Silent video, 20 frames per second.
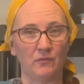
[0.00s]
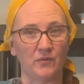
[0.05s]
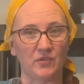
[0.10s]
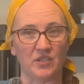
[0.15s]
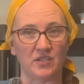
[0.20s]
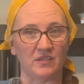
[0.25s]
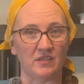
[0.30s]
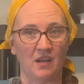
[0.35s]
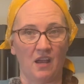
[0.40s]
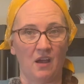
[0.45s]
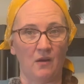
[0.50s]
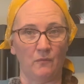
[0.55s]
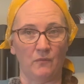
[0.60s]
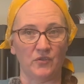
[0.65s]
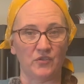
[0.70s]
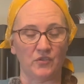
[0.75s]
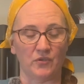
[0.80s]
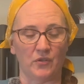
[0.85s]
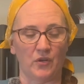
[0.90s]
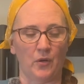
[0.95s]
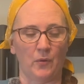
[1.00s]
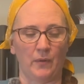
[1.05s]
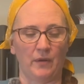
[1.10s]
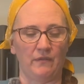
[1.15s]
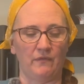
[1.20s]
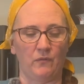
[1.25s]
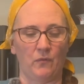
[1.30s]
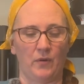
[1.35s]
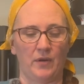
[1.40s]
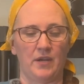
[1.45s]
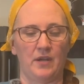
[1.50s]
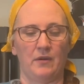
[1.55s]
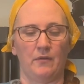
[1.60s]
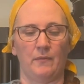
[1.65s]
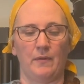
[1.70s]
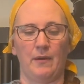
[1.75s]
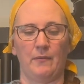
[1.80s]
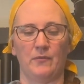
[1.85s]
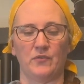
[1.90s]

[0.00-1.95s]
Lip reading: which is not what you're going for here, right?